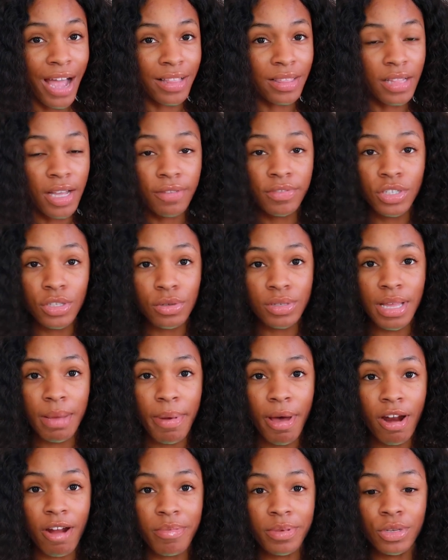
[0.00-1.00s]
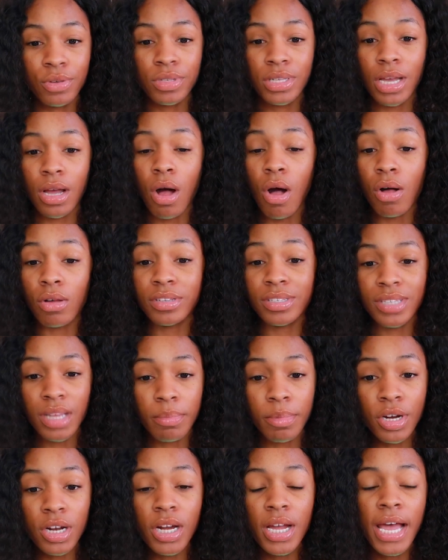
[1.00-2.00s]
I love to use that powder. I've been using it all
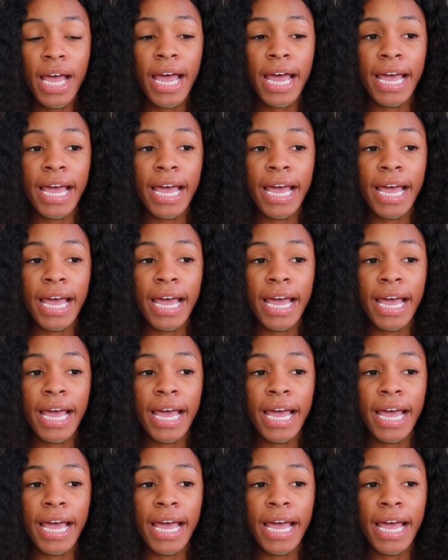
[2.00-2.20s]
summer.